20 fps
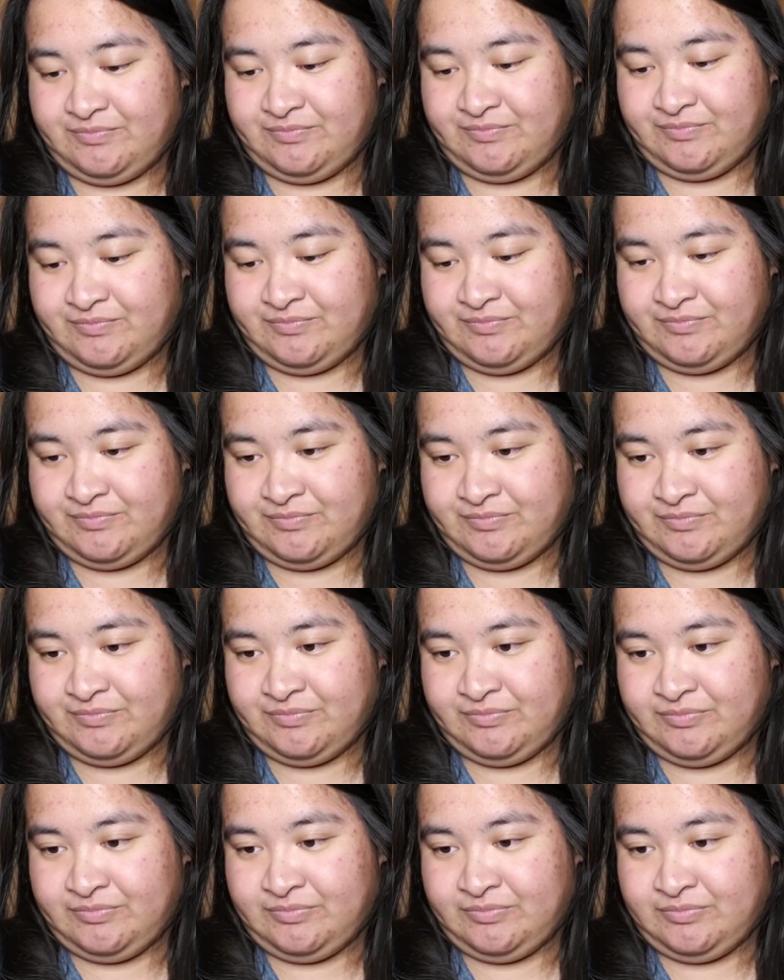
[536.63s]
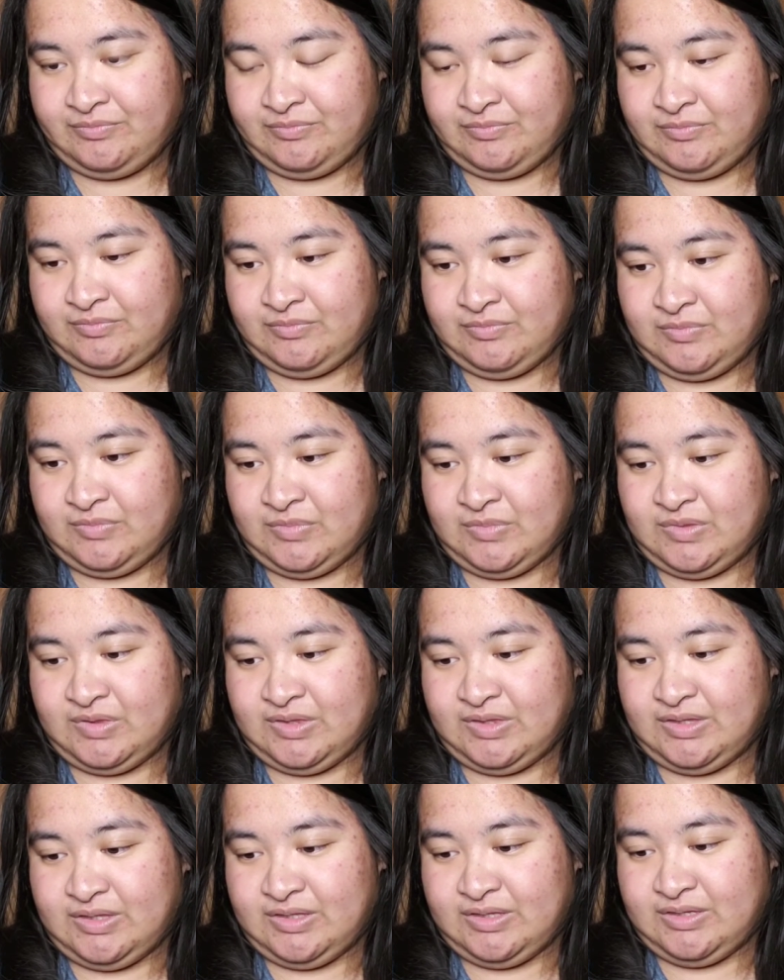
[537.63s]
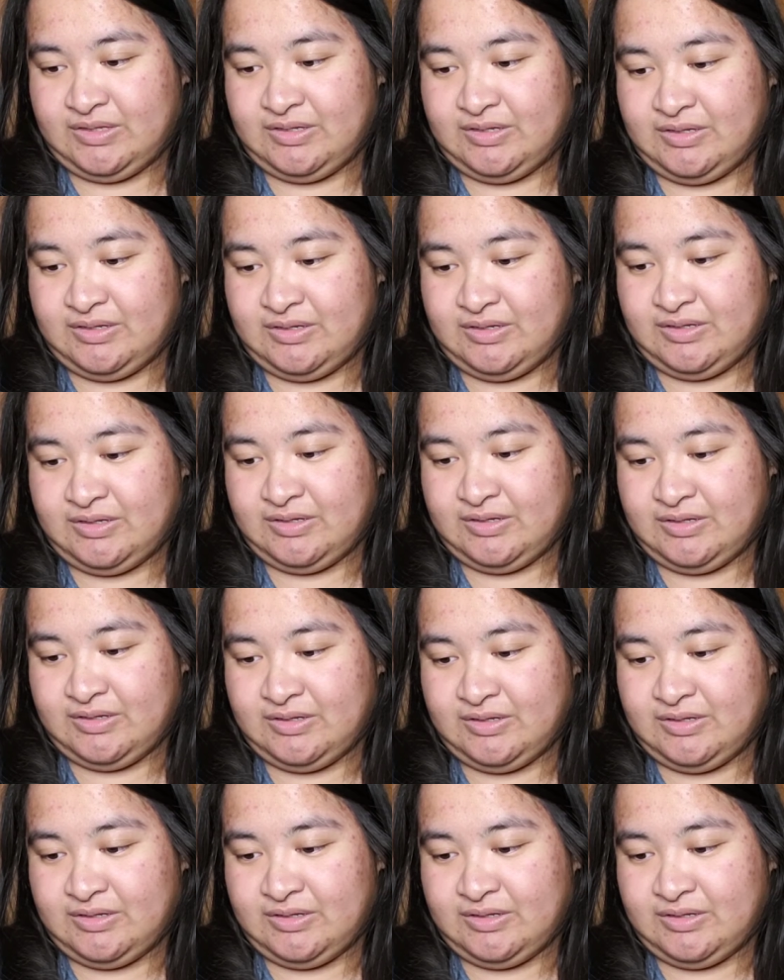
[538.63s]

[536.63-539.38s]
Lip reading: Nobody speaks.